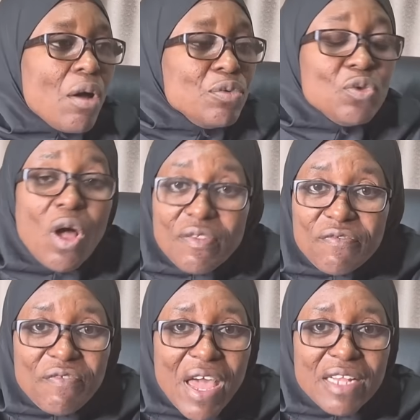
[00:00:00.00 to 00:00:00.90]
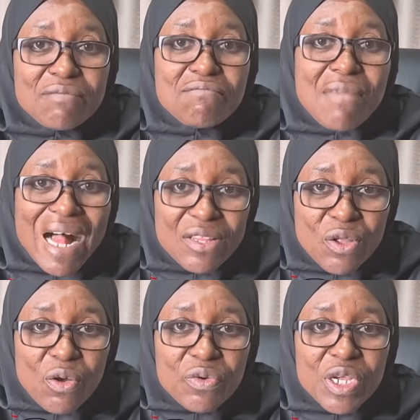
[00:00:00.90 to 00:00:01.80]
not fed,
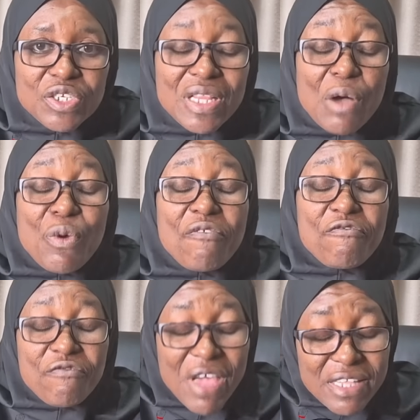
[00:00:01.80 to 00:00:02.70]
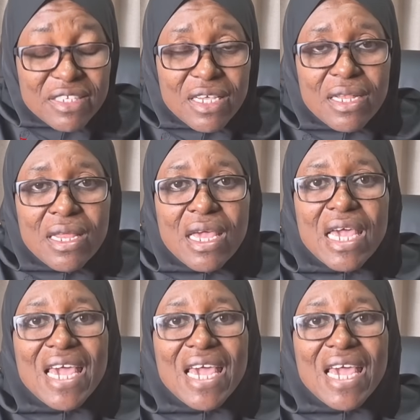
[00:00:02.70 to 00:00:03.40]
malnourished, that were fainting